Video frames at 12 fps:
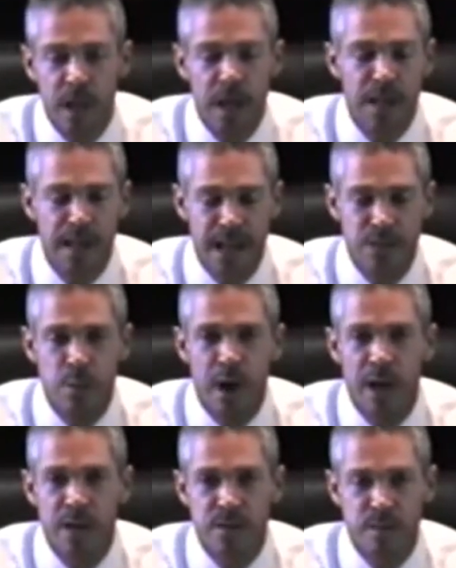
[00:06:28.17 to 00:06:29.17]
And that's
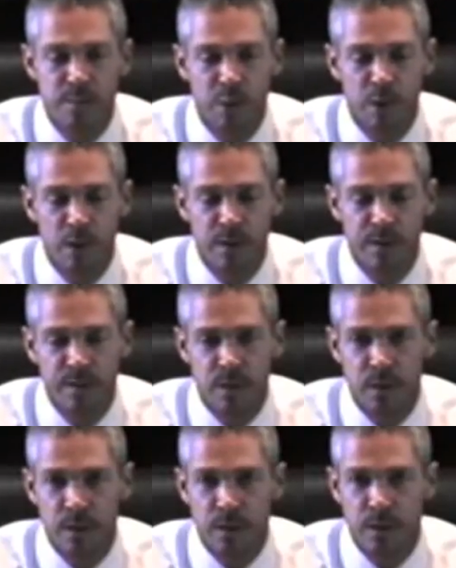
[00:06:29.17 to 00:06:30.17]
why it is important
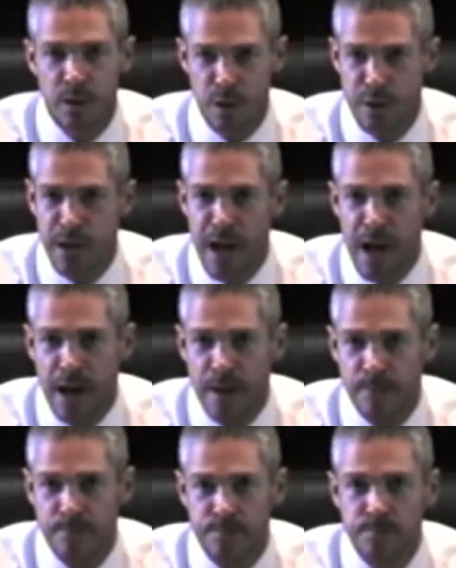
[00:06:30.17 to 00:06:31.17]
for you and
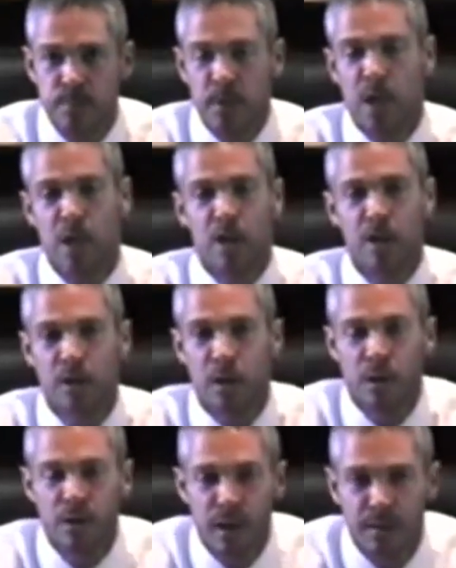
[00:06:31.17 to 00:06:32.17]
I and
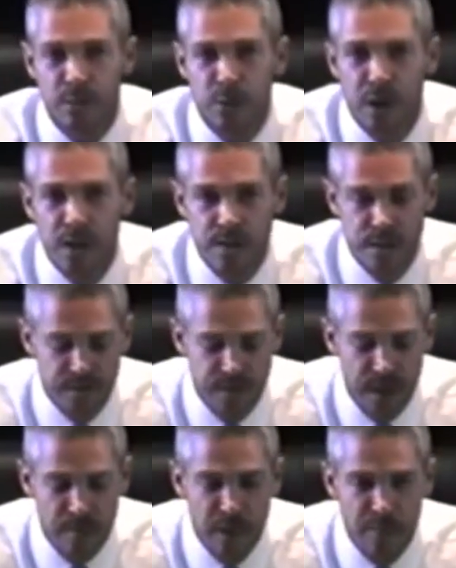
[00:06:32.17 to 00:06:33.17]
our loved ones and
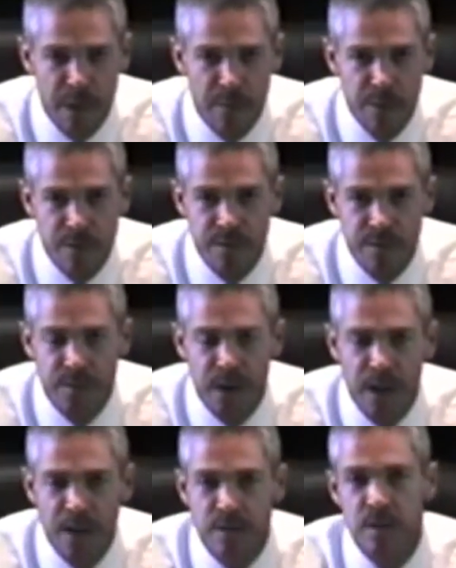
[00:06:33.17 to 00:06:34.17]
family members and
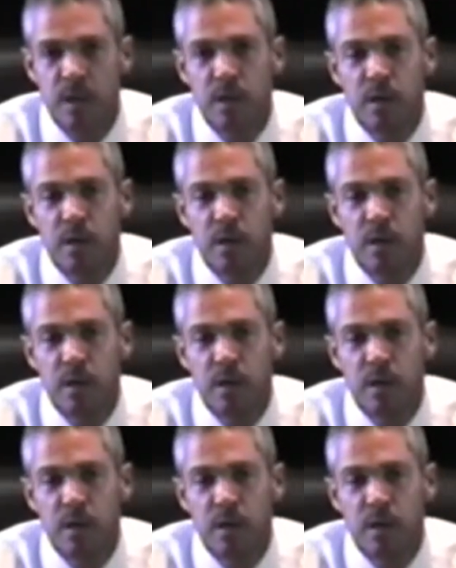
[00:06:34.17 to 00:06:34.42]
friends